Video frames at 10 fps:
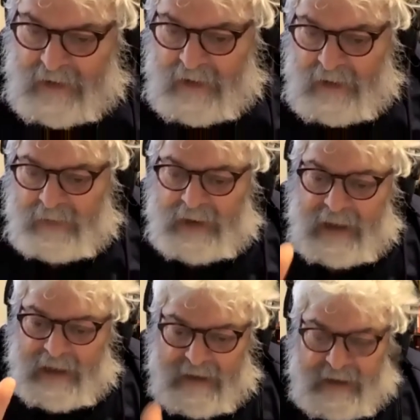but
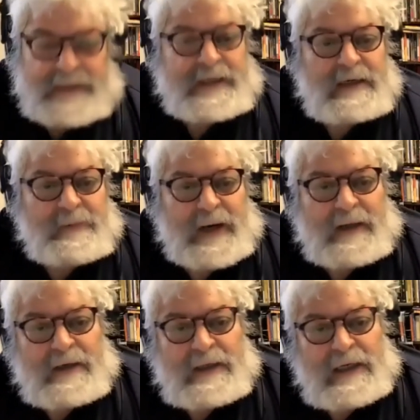thinking
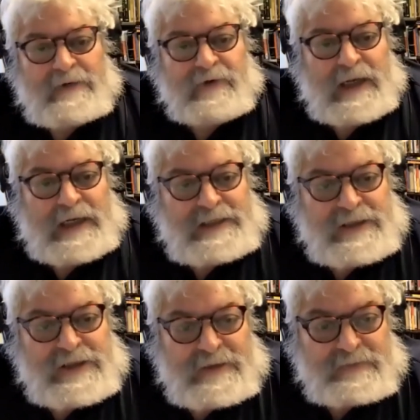about it in
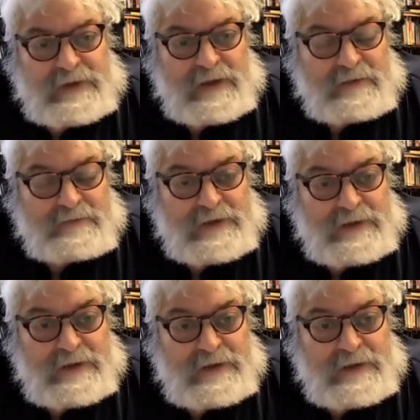relationship terms.
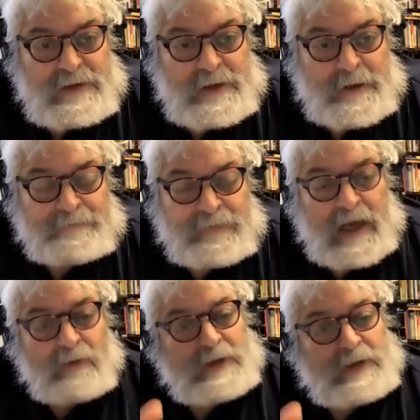
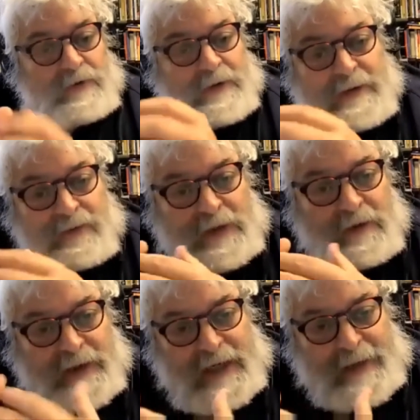Now, when you
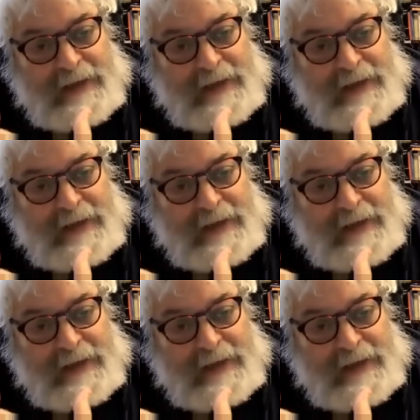think about